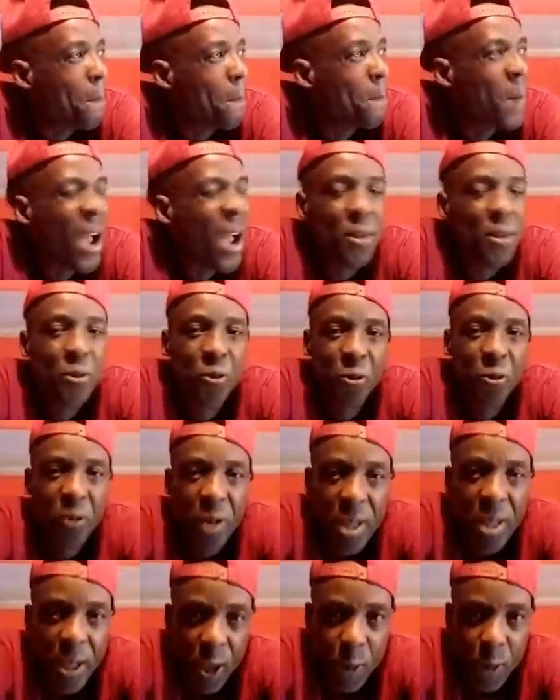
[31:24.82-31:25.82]
my
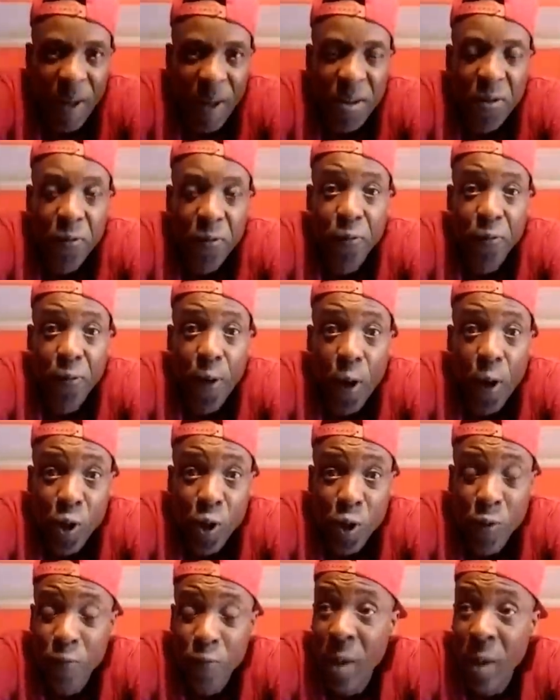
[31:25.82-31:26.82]
face on the
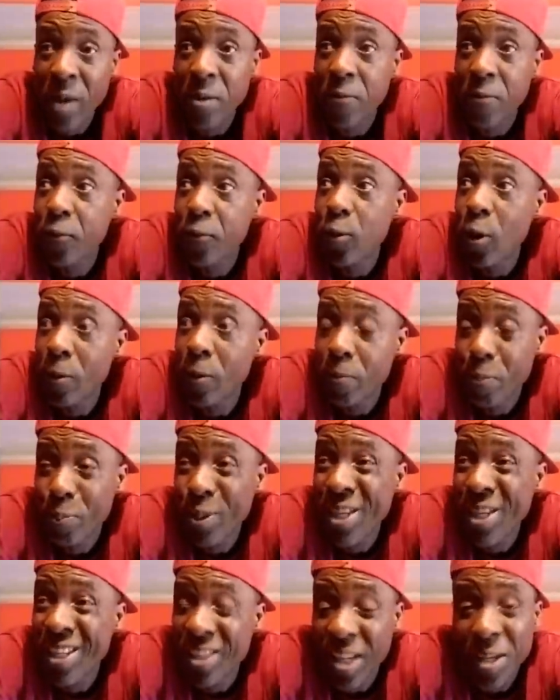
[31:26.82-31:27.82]
first on the front
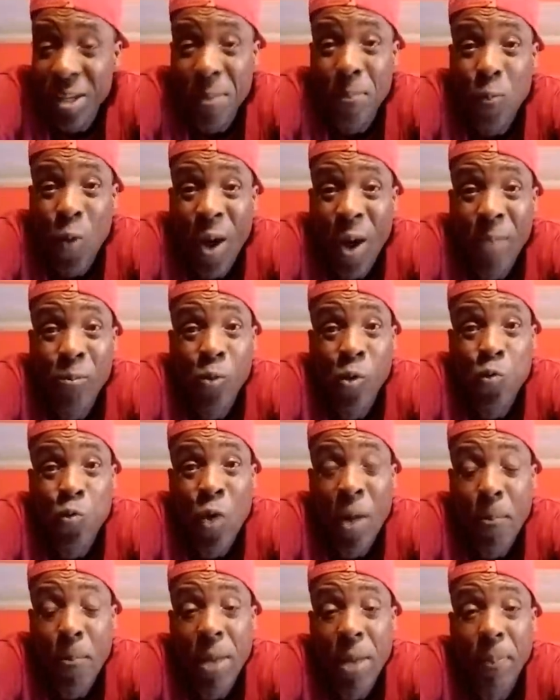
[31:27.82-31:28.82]
page of the one
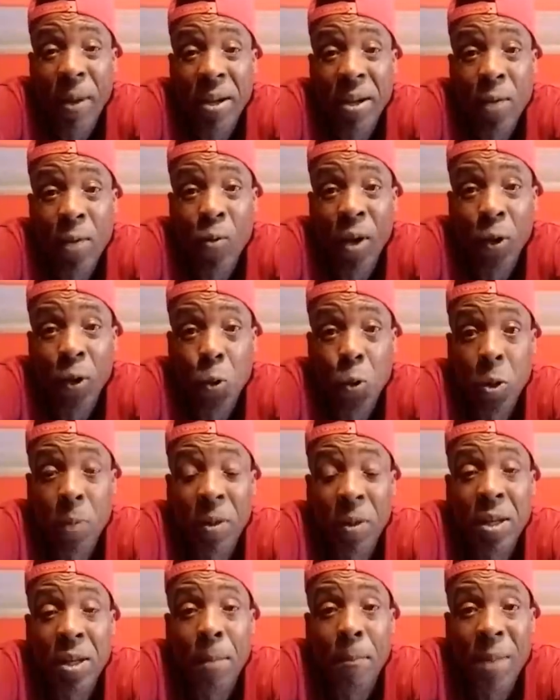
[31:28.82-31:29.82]
one paper name, one
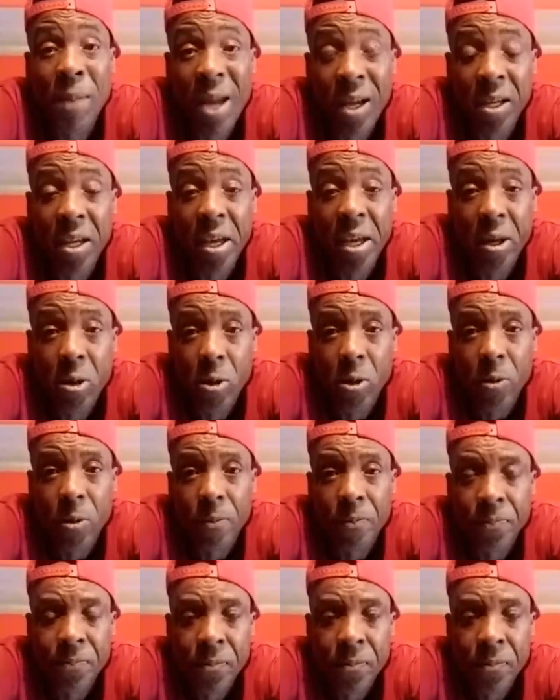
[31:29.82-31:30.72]
newspaper name, Black Echo.